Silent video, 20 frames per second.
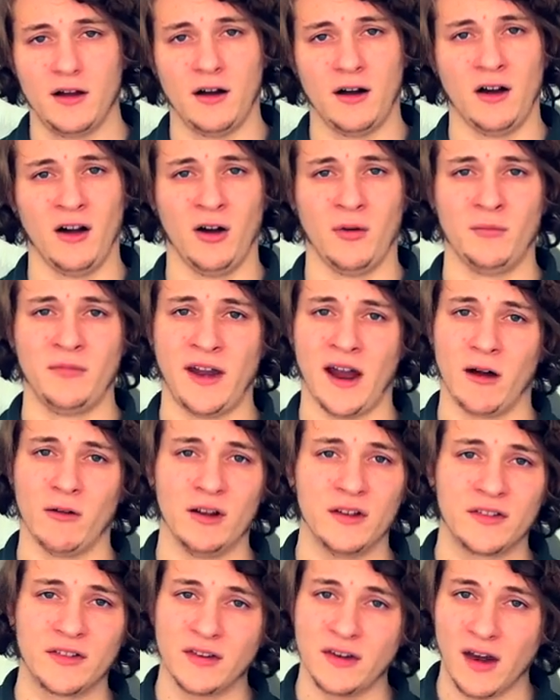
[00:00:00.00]
Now,
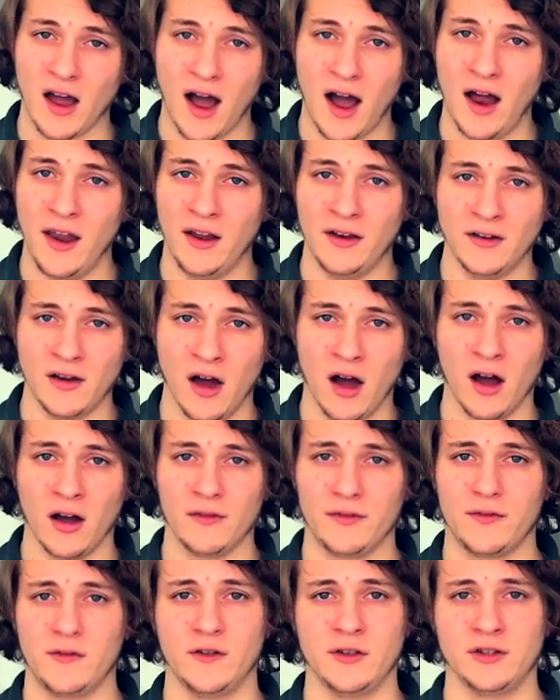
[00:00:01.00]
it's not
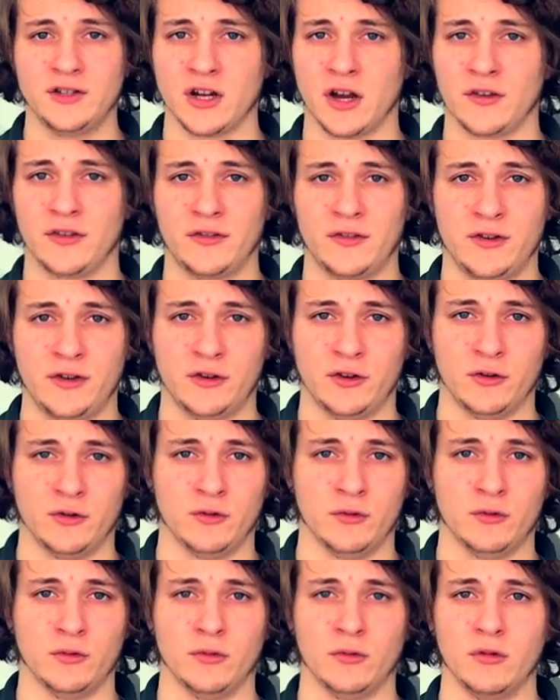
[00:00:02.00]
enough just
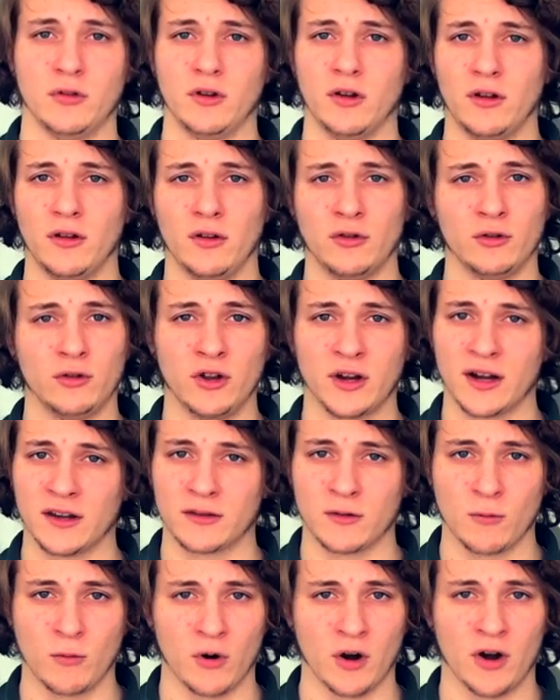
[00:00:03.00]
to look at
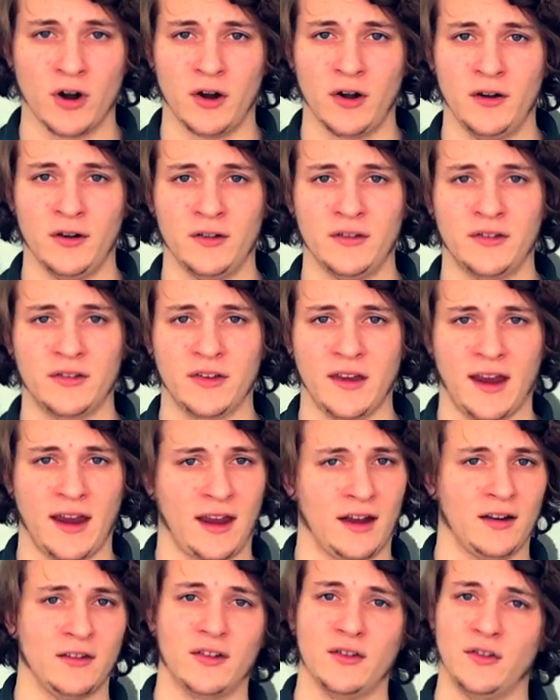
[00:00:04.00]
the words
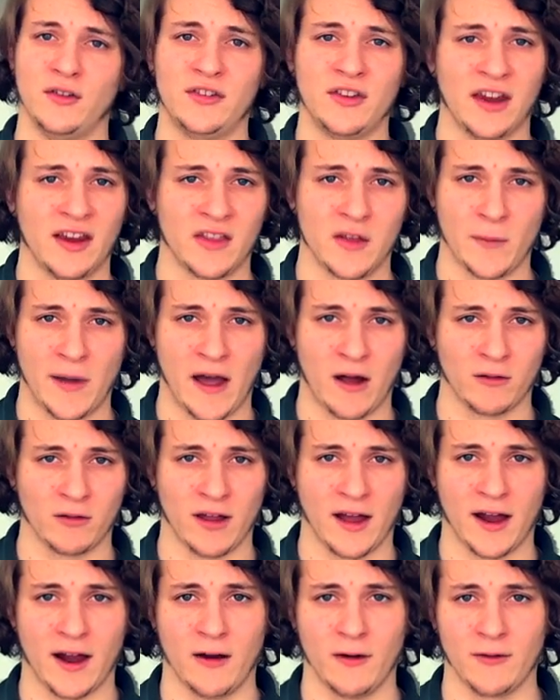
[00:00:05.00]
and to say them out
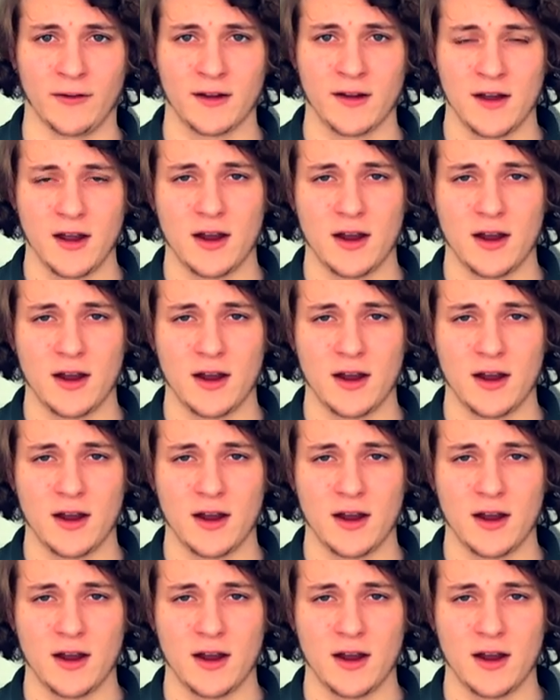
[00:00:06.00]
loud.